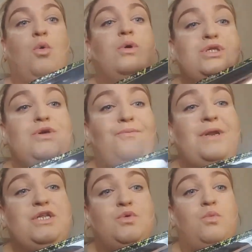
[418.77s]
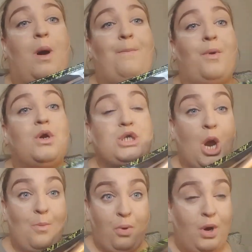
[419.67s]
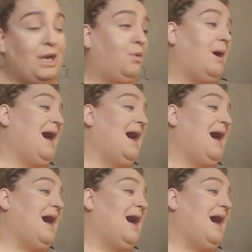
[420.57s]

Once you finish with one brush, put it